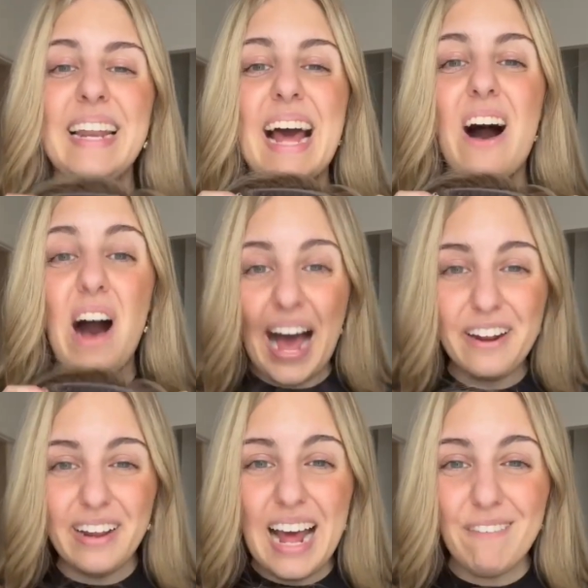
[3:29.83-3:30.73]
Now, I
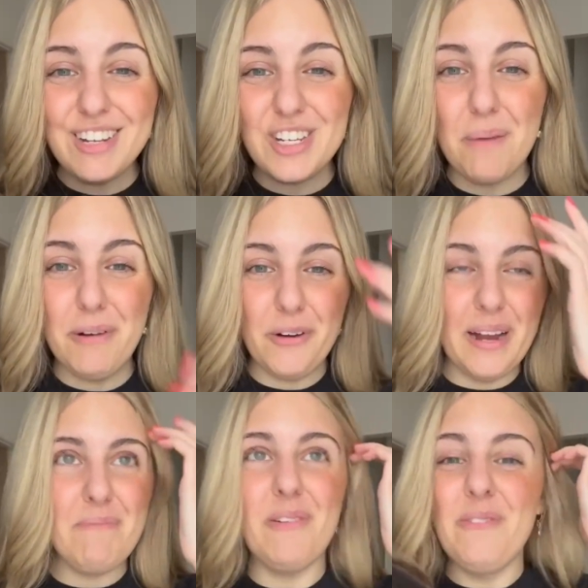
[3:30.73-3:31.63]
don't have a topper
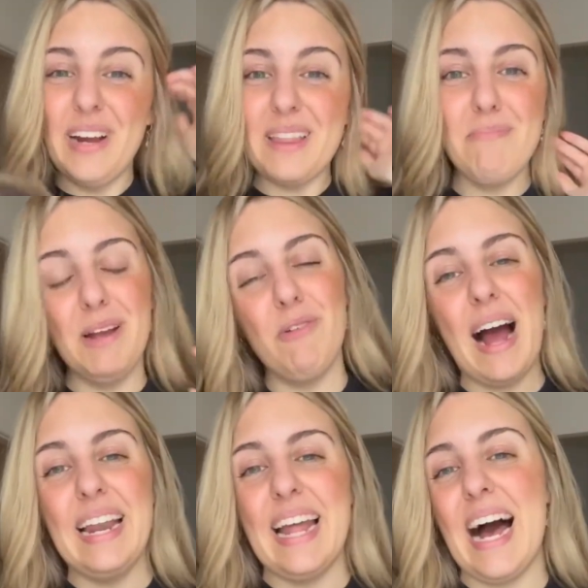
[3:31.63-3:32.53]
grip with me
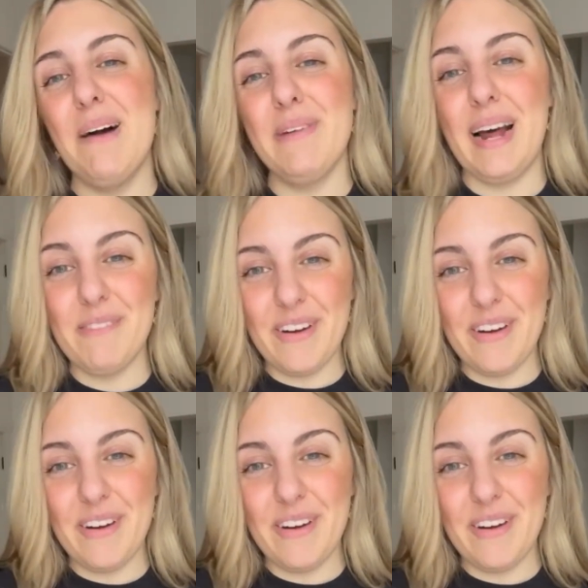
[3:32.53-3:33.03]
right now, but I'm